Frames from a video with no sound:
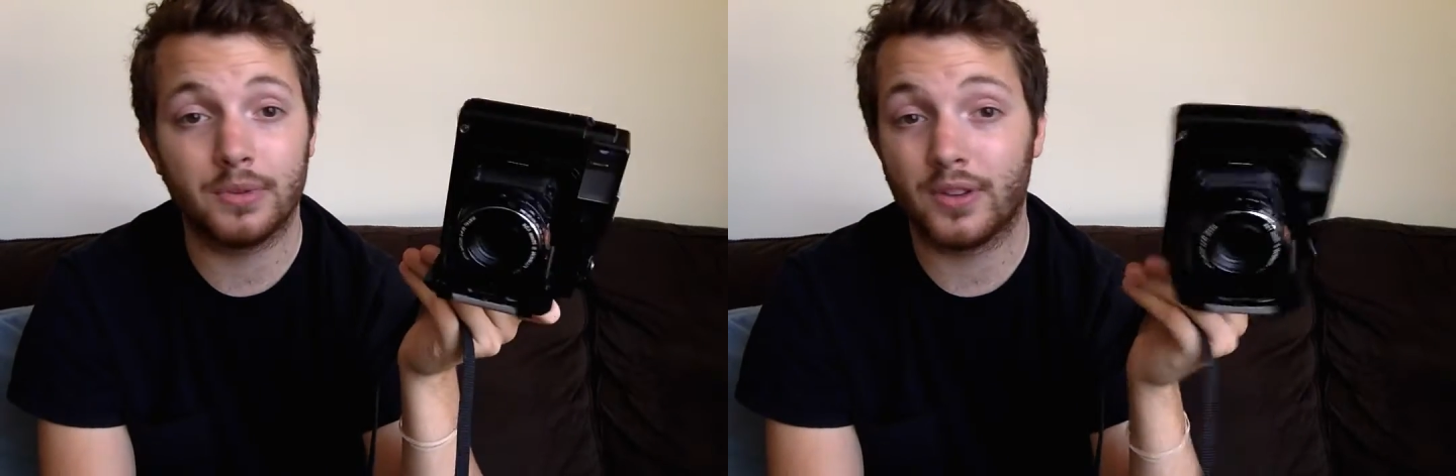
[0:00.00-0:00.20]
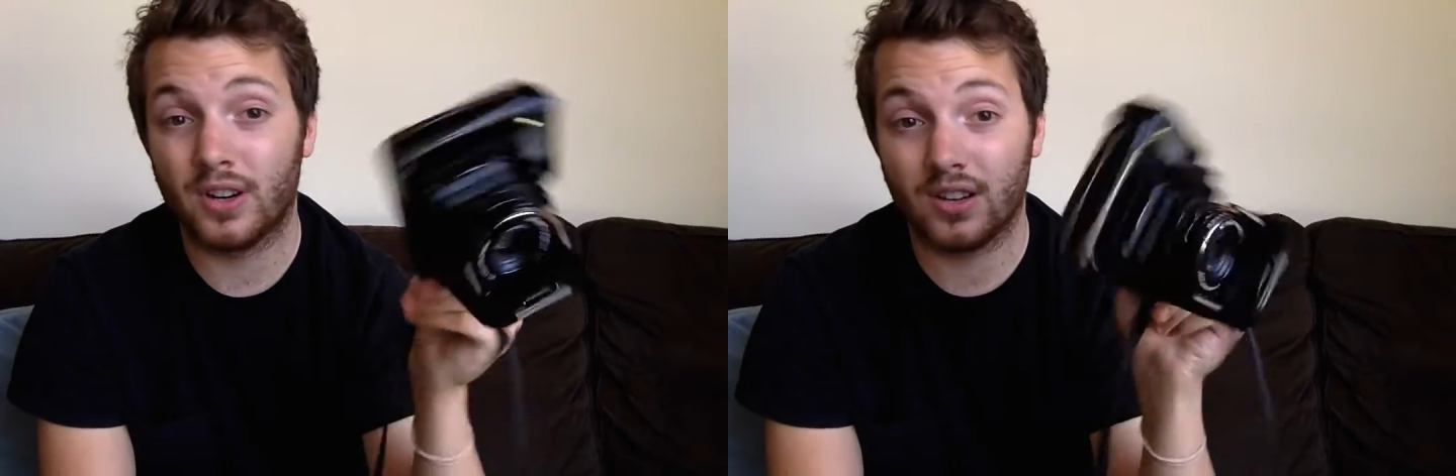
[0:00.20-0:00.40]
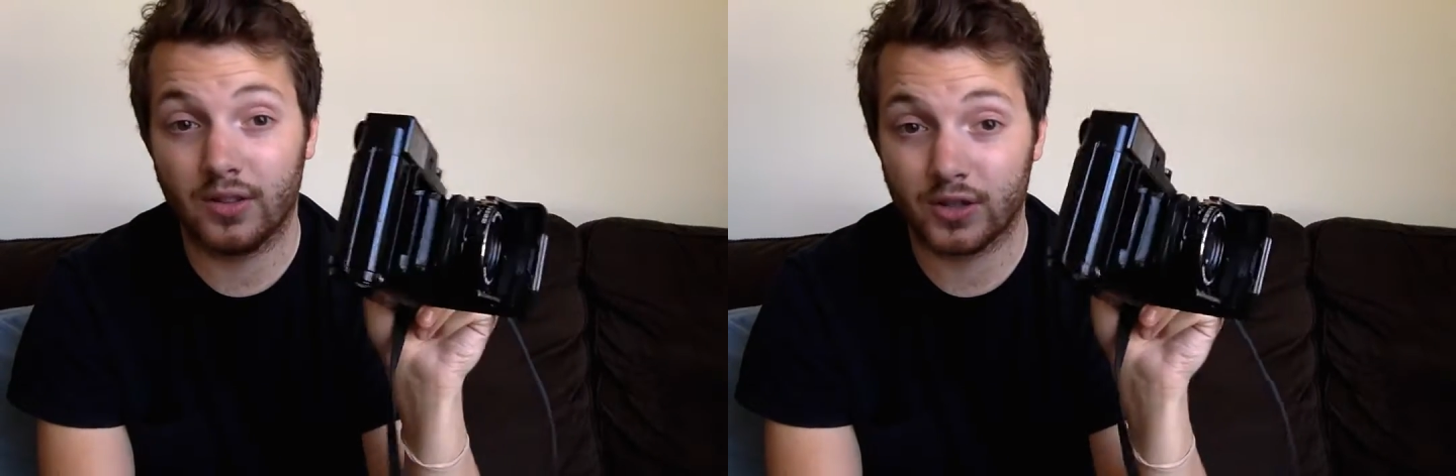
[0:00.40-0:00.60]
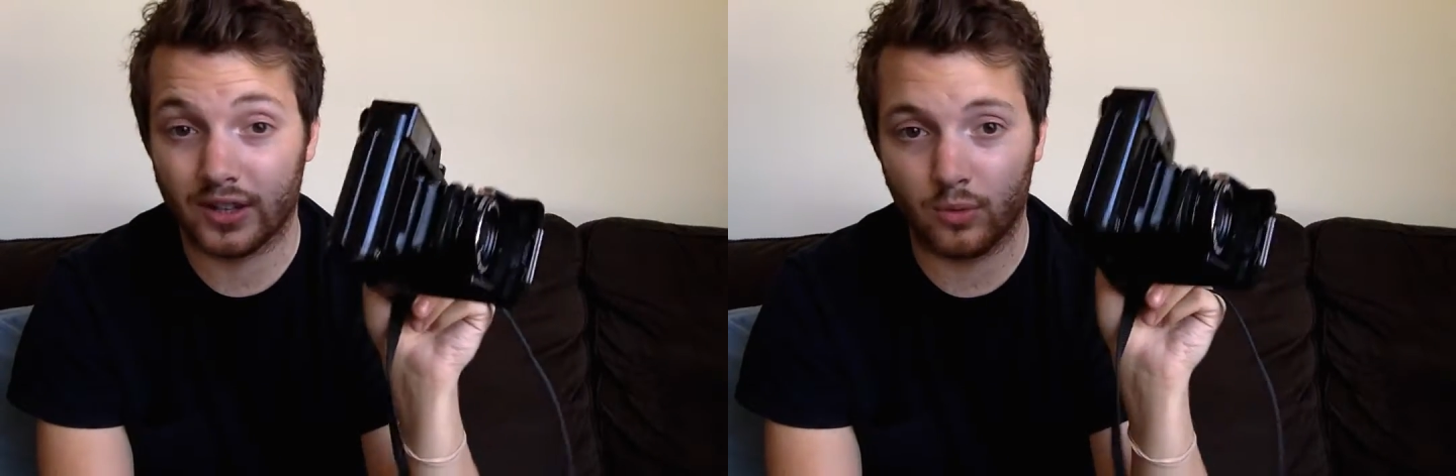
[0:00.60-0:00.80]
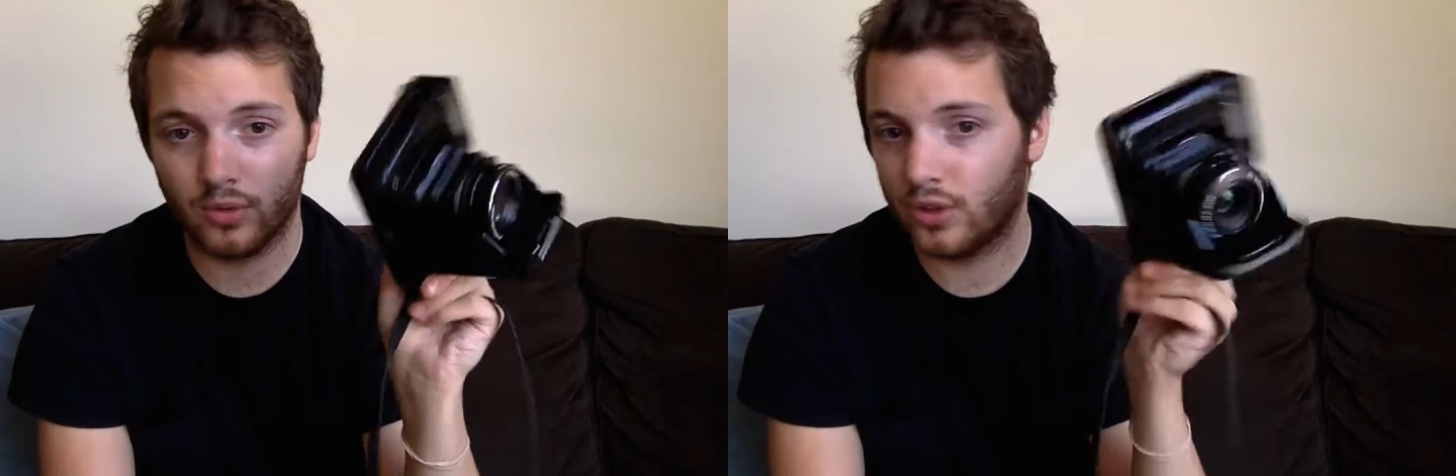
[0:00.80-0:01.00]
There's
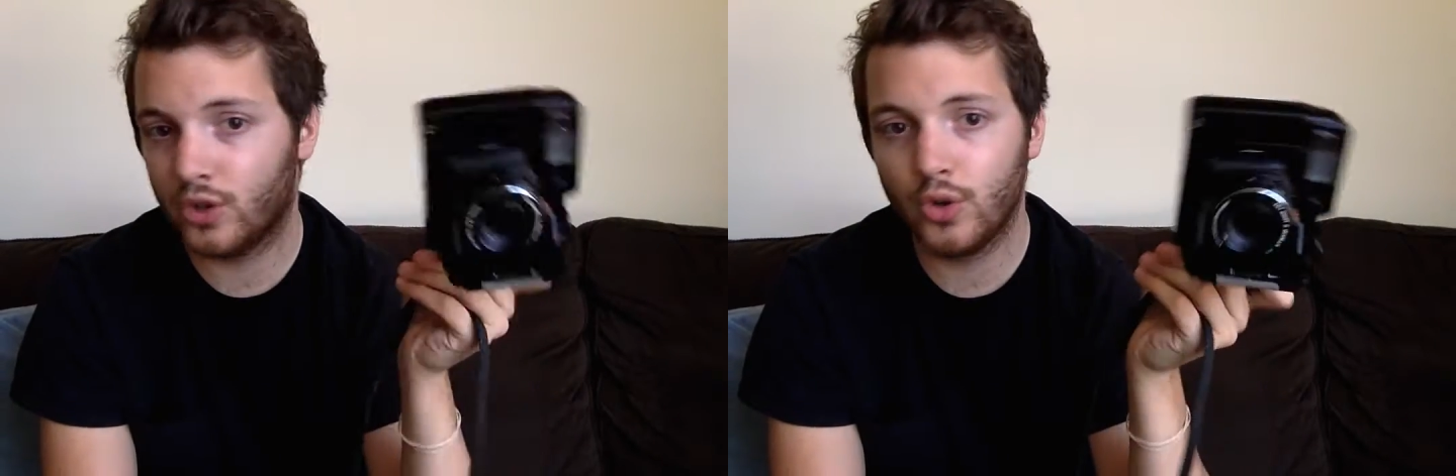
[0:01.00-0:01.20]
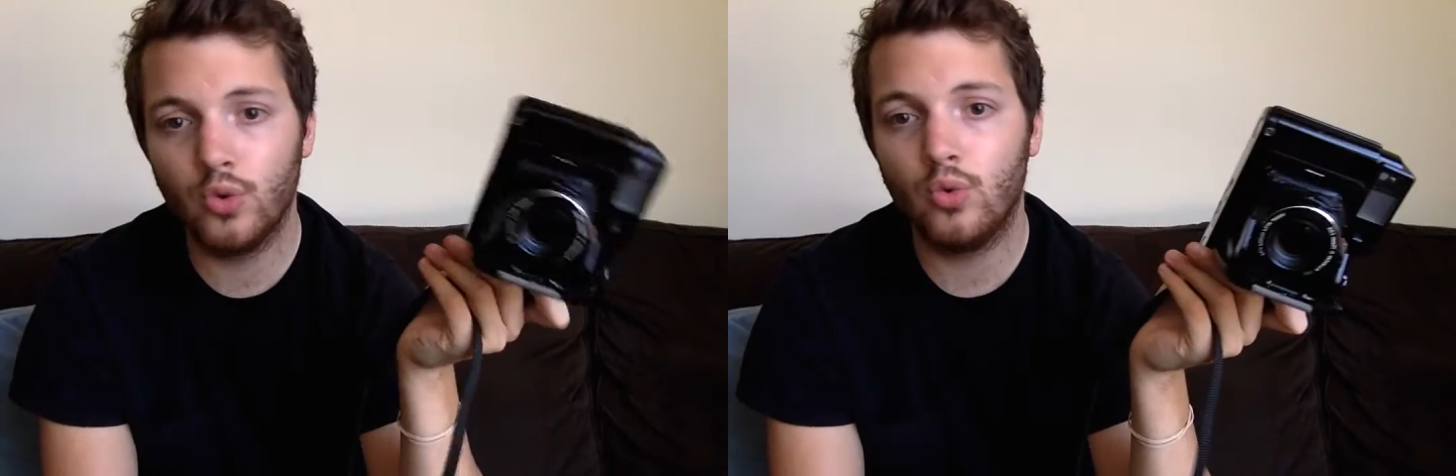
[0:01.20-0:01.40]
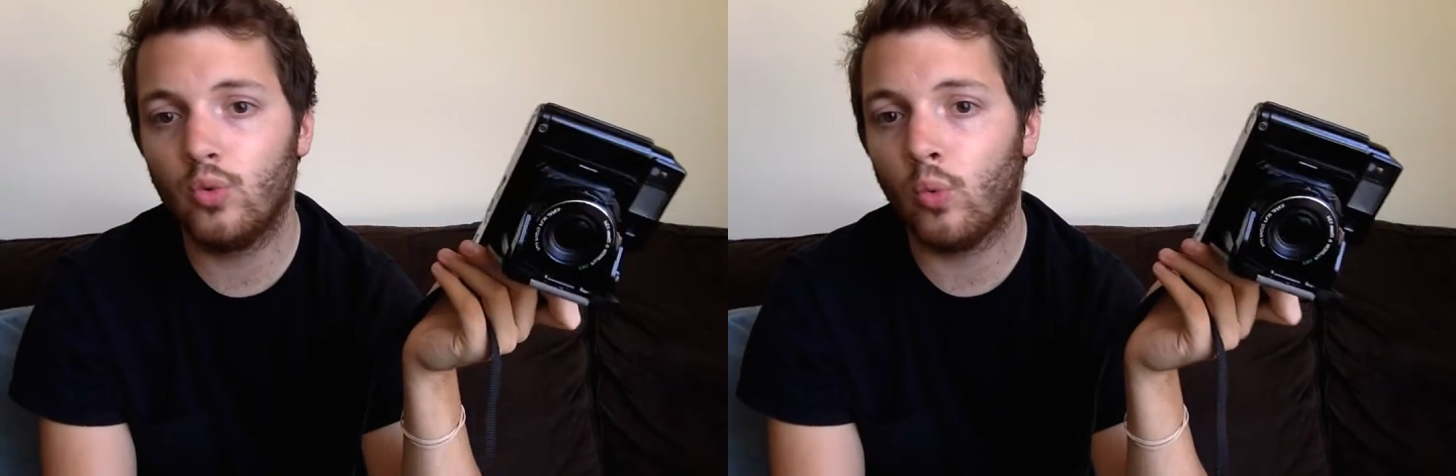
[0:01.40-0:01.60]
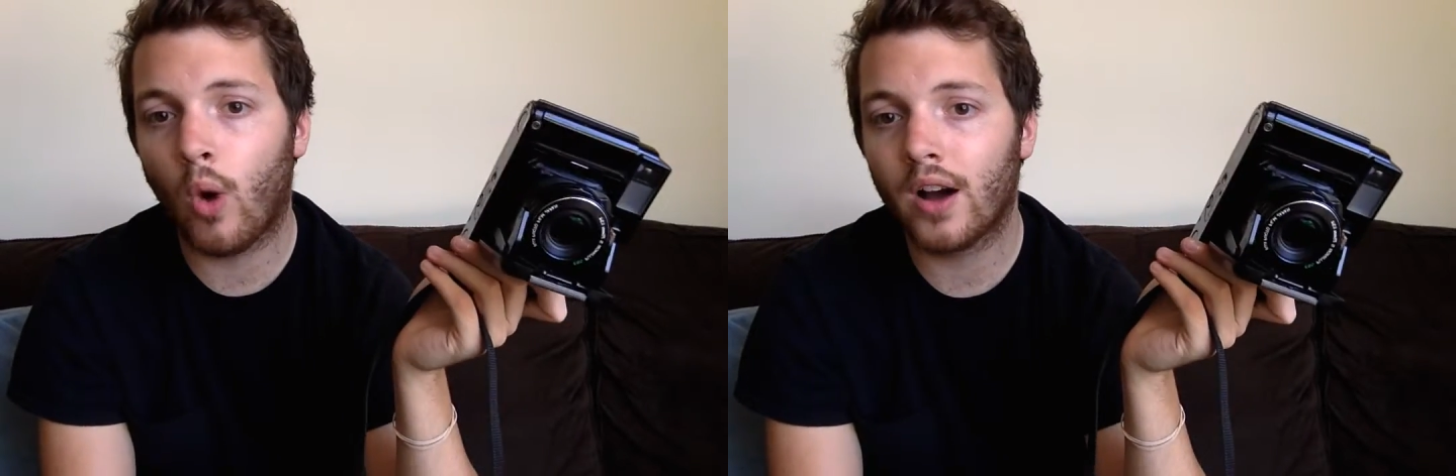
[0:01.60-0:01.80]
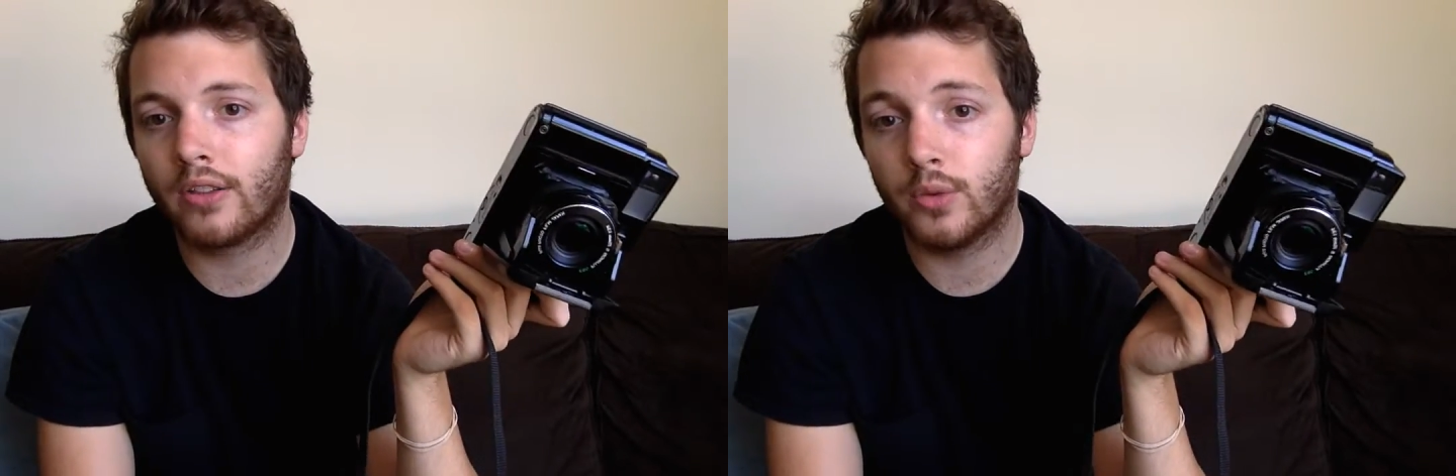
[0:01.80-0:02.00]
like 2
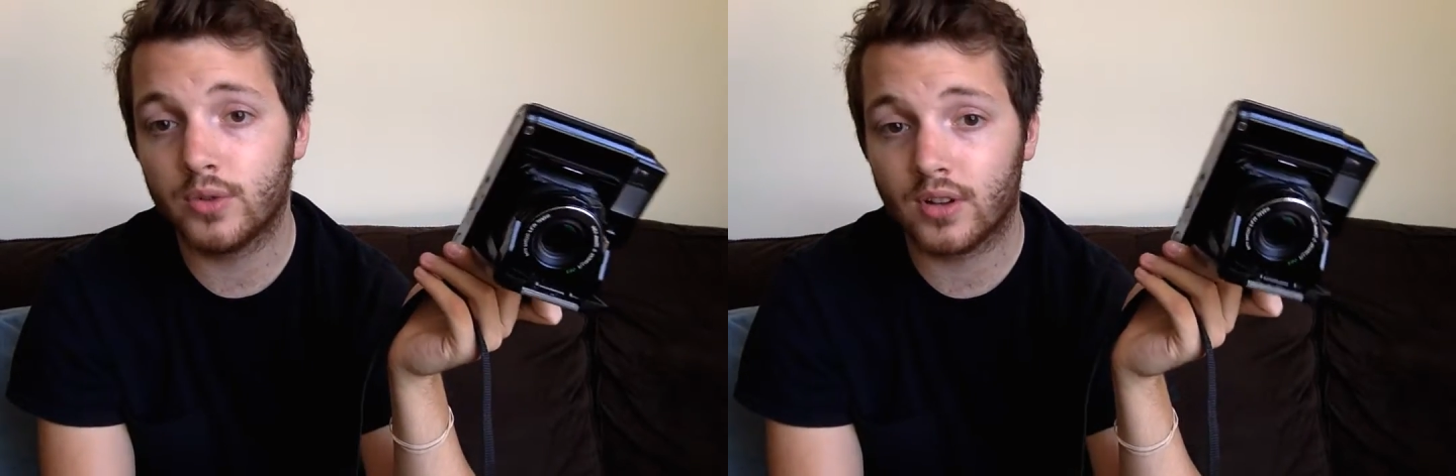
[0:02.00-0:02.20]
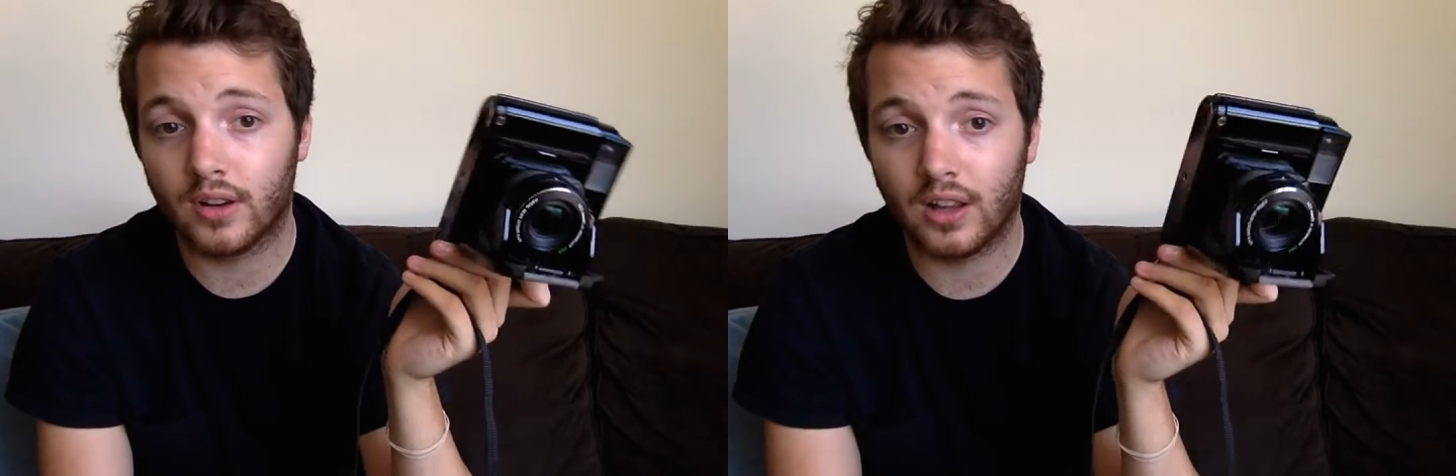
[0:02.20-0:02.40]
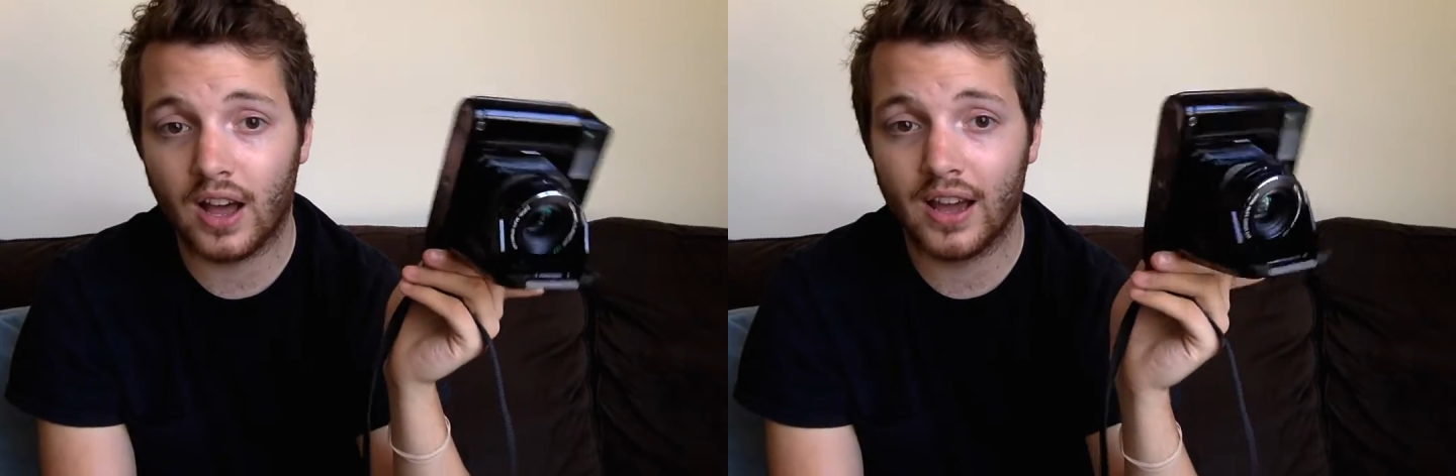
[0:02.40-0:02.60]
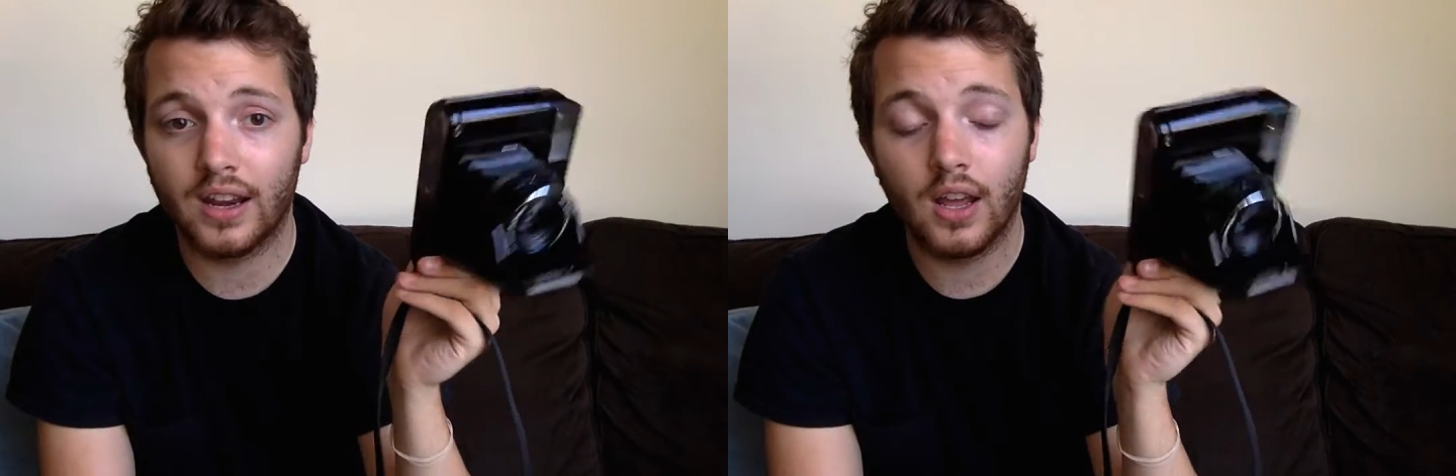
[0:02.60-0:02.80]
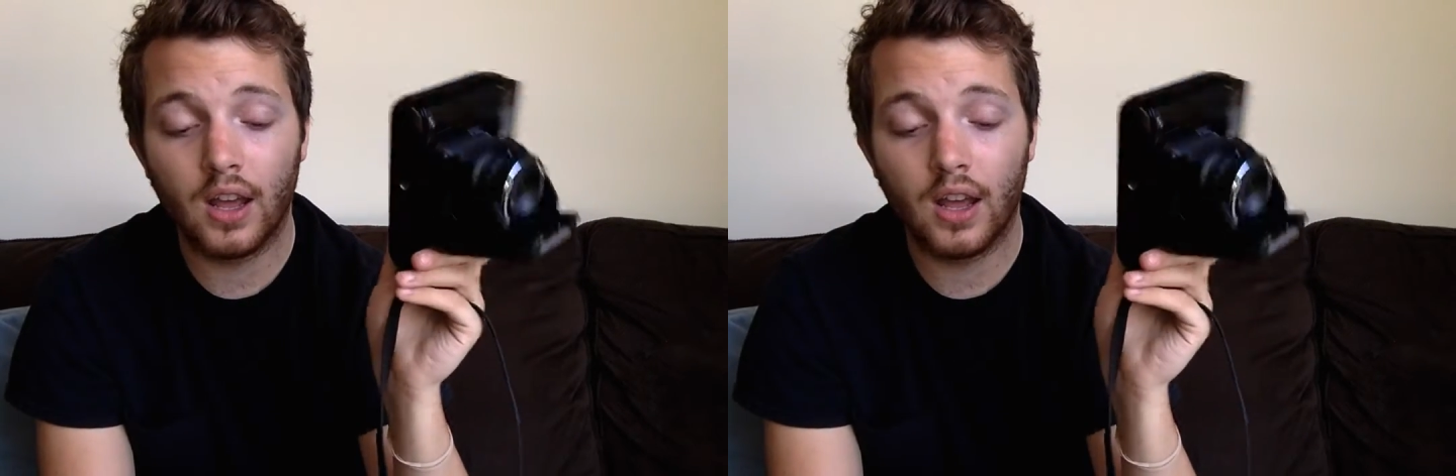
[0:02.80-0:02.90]
walkthroughs online,